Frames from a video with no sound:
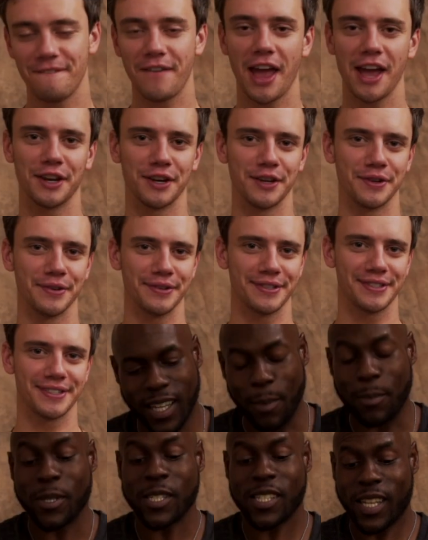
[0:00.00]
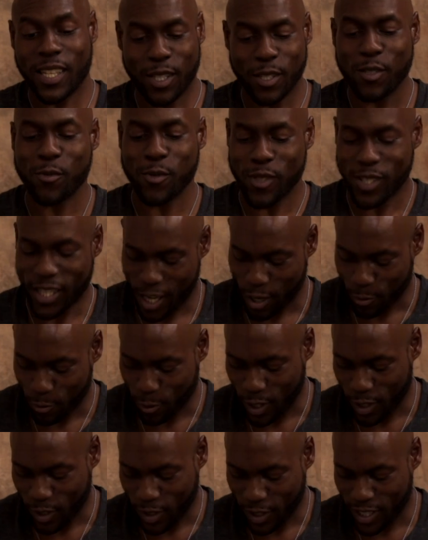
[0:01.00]
Fake news. I'm gonna say this one's not
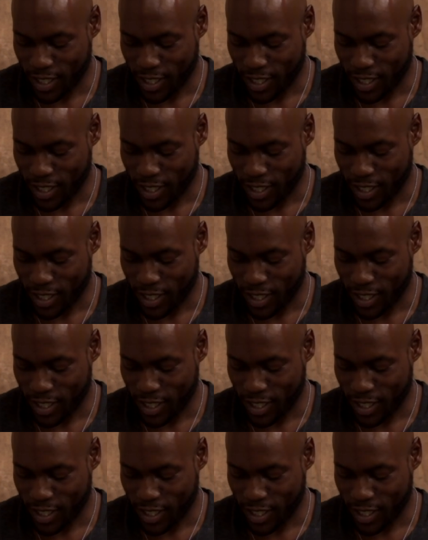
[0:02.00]
real